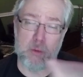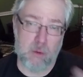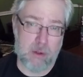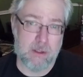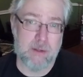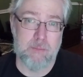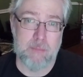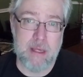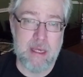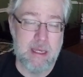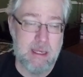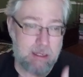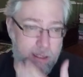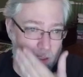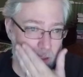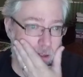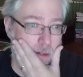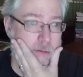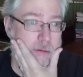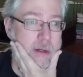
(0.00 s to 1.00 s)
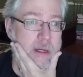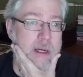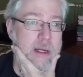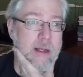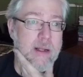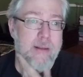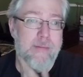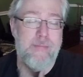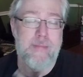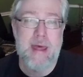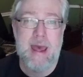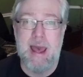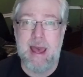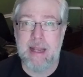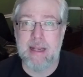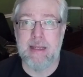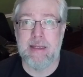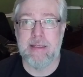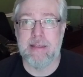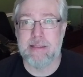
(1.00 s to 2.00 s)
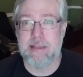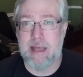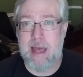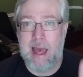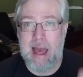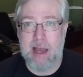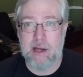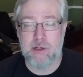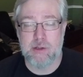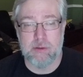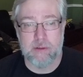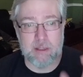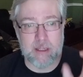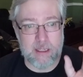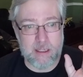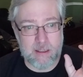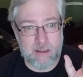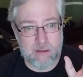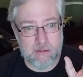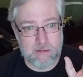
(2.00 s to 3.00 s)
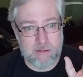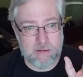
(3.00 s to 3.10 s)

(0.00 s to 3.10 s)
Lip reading: Well, to me, you know, that is actually